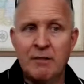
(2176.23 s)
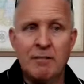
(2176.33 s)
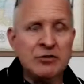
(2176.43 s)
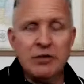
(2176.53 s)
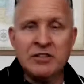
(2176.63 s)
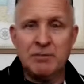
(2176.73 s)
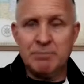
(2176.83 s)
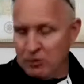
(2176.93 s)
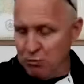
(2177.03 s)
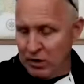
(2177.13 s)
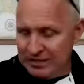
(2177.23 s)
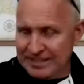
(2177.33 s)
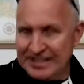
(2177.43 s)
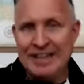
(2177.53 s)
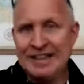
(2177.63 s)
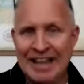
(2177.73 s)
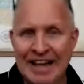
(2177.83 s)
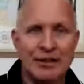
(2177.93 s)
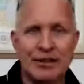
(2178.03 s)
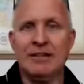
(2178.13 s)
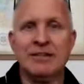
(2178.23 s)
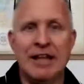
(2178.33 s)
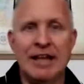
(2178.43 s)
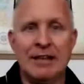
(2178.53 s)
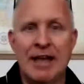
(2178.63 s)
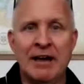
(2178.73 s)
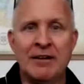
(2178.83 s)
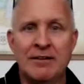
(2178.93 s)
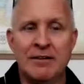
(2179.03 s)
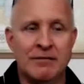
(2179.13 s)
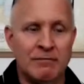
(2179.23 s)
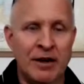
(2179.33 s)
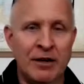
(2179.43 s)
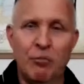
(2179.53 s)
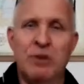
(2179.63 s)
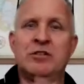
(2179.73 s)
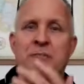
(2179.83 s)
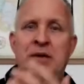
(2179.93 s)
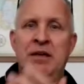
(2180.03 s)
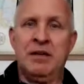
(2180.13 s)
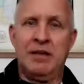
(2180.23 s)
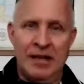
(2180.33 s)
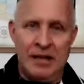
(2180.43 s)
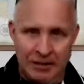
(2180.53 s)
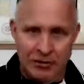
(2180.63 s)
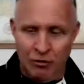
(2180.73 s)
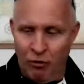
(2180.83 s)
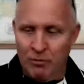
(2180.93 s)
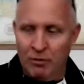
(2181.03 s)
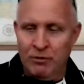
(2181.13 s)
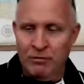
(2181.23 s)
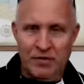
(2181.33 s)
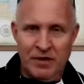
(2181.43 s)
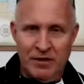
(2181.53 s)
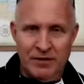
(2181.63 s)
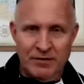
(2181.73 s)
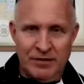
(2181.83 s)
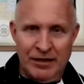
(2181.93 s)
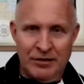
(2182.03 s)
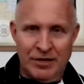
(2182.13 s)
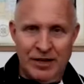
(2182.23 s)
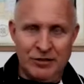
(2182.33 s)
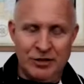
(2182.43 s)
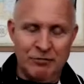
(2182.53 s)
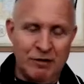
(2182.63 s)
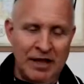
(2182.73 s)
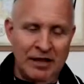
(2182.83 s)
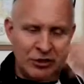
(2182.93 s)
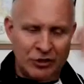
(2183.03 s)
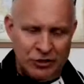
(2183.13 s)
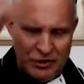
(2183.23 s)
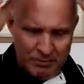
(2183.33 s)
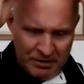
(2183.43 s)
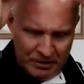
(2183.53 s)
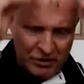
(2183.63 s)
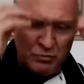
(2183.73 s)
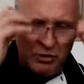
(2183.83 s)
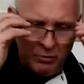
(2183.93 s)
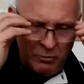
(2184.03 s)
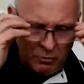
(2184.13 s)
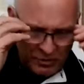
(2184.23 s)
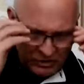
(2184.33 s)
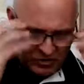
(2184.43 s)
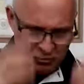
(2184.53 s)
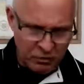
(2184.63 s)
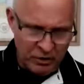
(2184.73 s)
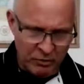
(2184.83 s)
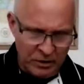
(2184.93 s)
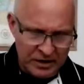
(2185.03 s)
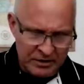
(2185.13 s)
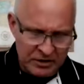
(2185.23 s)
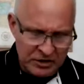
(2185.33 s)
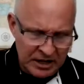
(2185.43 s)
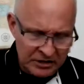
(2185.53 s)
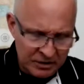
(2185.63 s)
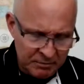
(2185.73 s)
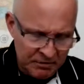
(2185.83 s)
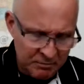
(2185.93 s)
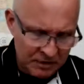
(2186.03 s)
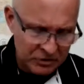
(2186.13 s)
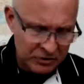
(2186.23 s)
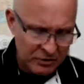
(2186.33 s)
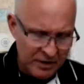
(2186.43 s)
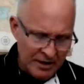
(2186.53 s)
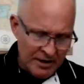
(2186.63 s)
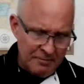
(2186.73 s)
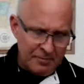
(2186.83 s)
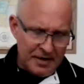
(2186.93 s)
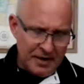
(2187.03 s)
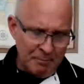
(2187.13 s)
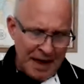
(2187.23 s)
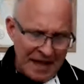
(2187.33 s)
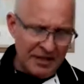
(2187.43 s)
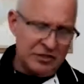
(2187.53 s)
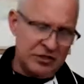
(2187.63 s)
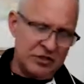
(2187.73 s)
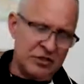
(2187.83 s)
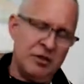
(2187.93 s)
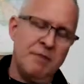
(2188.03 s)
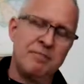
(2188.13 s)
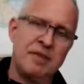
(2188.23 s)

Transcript: My tricep doesn't want to stay lengthened like that, right? It wants to be in a normal length tension relationship. And this is where this is where we get this concept of muscle imbalances.